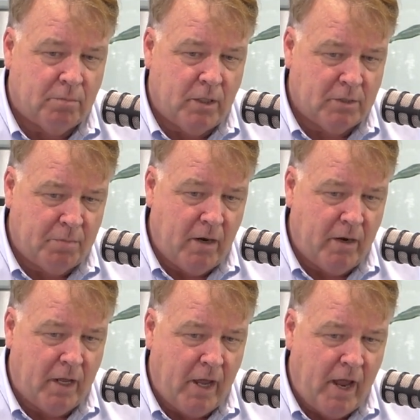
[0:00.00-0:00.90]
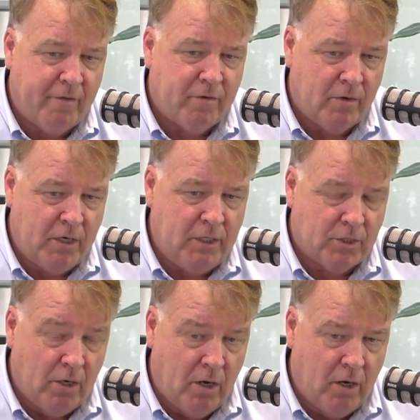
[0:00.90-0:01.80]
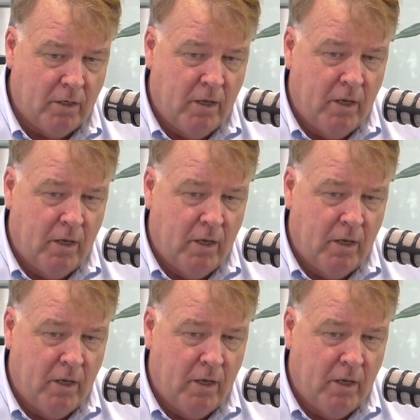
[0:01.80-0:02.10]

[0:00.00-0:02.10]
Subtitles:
prosperity after he's gone.